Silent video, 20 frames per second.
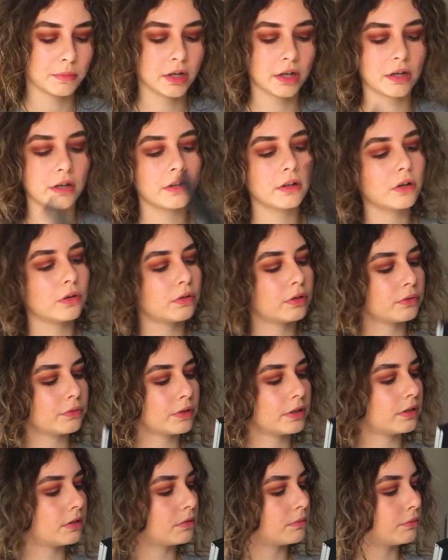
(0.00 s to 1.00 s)
I'm gonna go
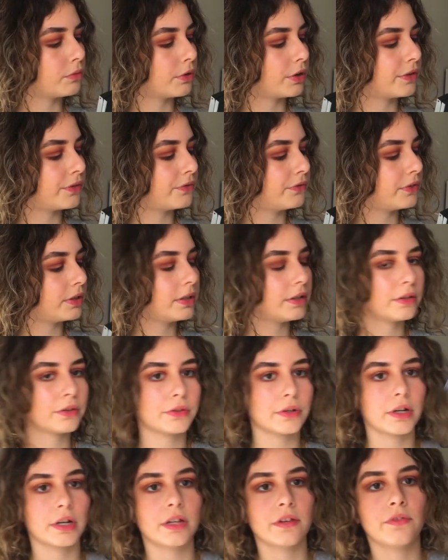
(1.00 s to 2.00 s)
in with the Morphe
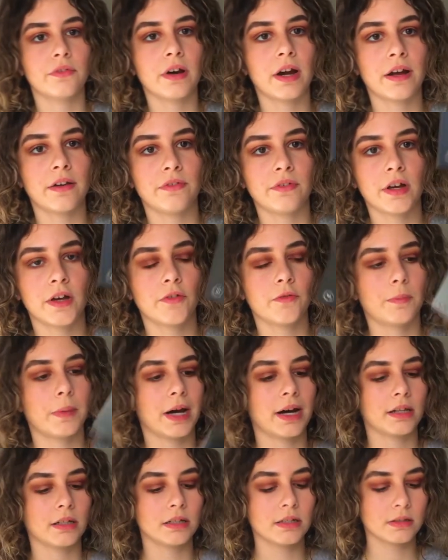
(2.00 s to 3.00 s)
35F
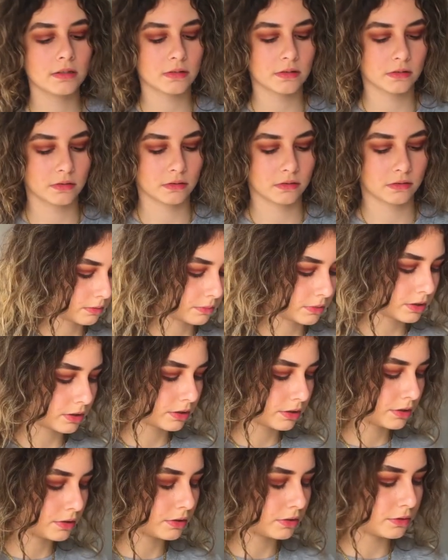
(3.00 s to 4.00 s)
palette. I'm
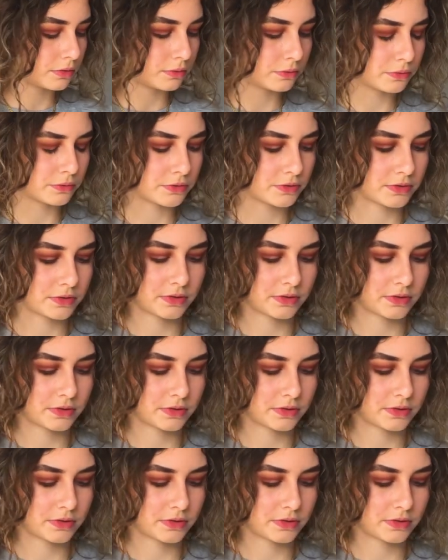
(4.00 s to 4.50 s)
gonna use